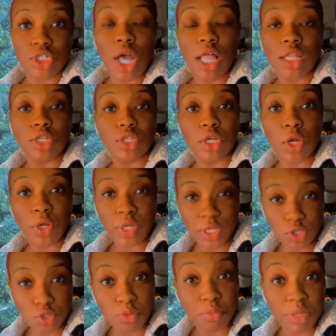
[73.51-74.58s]
Y'all are learning
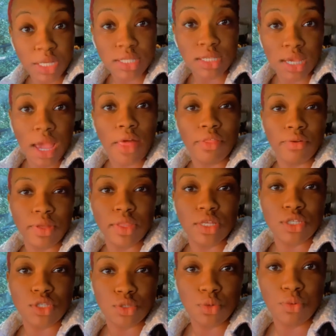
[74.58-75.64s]
to be together in
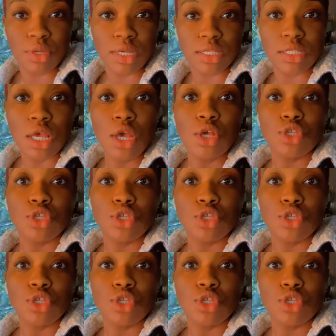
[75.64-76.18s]
this newness.